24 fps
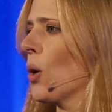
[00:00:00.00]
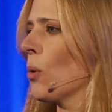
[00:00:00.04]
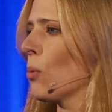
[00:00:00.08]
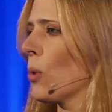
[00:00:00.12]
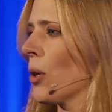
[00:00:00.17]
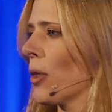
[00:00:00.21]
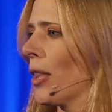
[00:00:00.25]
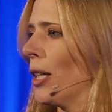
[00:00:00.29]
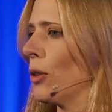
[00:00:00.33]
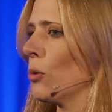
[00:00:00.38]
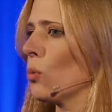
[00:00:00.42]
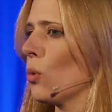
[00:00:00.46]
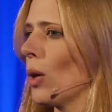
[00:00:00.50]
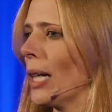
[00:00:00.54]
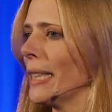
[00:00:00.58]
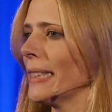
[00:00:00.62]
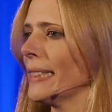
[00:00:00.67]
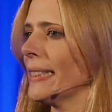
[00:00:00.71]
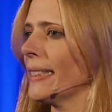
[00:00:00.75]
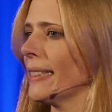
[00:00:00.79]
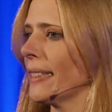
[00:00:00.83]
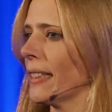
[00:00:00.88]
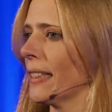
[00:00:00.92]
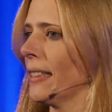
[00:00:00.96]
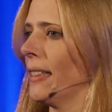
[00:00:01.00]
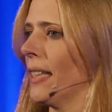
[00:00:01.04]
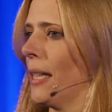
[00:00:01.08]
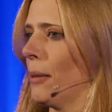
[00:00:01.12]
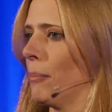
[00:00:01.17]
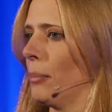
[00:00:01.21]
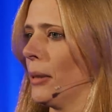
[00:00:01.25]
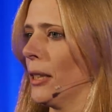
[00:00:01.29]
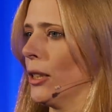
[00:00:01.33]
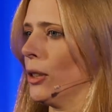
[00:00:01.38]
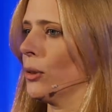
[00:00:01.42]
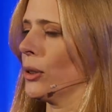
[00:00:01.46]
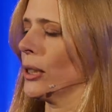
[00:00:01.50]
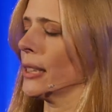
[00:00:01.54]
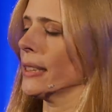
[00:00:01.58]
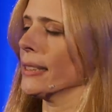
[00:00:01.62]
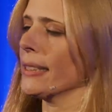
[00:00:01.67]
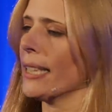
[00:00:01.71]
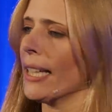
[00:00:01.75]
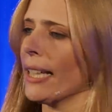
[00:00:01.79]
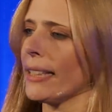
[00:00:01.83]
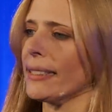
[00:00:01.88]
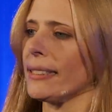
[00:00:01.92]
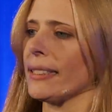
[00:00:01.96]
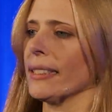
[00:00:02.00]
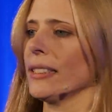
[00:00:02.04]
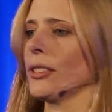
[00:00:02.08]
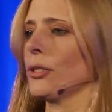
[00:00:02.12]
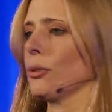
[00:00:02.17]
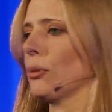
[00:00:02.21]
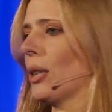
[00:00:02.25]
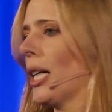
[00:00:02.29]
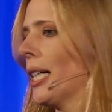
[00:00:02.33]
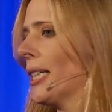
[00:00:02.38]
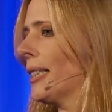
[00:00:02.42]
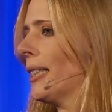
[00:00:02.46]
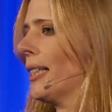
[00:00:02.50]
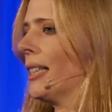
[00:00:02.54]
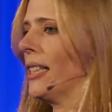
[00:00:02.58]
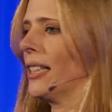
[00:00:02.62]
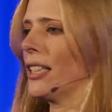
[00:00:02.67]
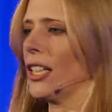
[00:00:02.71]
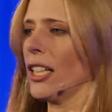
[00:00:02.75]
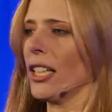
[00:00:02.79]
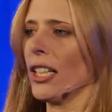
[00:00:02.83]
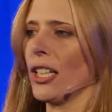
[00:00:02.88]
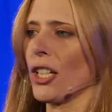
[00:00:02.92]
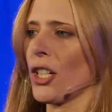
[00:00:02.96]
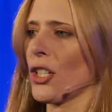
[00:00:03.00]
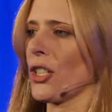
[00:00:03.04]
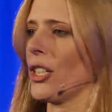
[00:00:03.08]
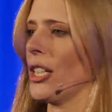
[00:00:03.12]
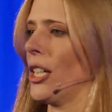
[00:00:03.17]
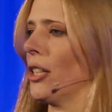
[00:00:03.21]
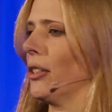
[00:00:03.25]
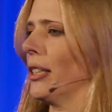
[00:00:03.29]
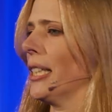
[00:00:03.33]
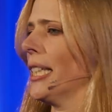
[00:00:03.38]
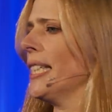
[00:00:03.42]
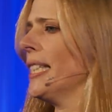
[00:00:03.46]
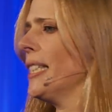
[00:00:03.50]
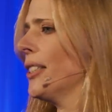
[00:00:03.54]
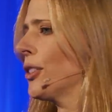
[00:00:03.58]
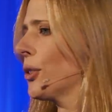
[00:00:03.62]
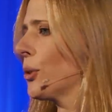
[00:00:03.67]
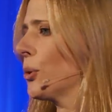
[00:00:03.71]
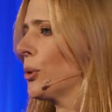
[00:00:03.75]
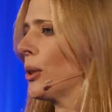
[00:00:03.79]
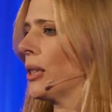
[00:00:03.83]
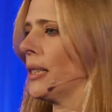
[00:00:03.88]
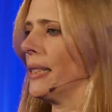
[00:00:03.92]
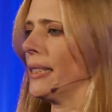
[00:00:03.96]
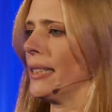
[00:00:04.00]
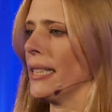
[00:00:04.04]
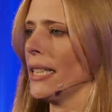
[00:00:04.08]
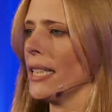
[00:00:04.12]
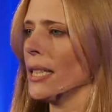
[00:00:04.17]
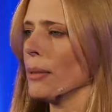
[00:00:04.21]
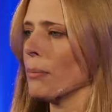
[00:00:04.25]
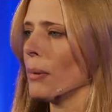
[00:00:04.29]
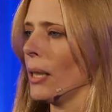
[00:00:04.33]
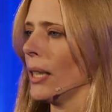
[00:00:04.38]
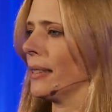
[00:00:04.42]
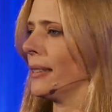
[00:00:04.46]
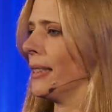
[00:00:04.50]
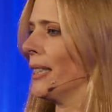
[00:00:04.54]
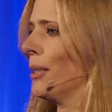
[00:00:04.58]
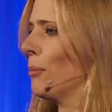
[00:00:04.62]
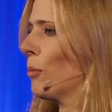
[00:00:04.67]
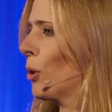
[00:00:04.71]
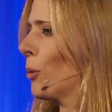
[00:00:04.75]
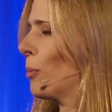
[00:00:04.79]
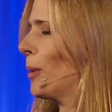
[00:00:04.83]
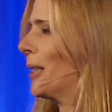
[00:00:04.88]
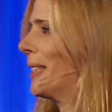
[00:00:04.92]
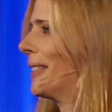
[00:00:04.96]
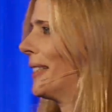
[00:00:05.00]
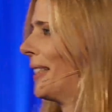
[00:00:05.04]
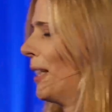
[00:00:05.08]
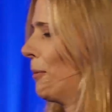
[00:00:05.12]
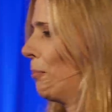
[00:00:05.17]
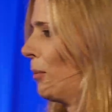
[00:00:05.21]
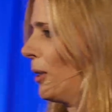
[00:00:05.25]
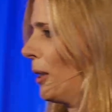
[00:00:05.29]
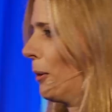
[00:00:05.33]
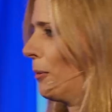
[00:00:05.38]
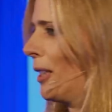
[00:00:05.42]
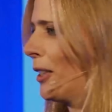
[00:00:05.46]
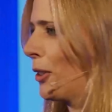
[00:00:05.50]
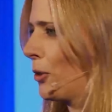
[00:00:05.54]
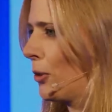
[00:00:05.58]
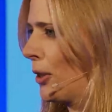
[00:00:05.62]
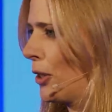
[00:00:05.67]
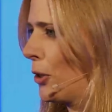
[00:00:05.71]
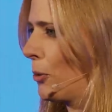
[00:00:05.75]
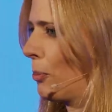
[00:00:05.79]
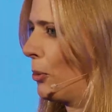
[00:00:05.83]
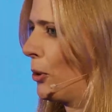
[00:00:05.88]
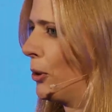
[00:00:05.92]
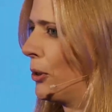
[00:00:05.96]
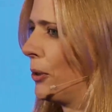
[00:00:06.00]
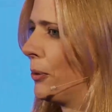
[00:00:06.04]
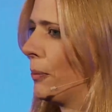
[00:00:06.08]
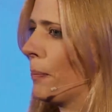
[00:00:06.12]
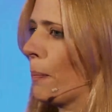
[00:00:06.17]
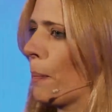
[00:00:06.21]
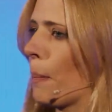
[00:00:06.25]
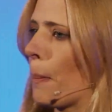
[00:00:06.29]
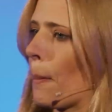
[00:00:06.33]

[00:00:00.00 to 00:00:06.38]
within one single app, including taxis, ride-hailing, car-sharing, e-scooters, e-bikes, e-mopeds, and public transport.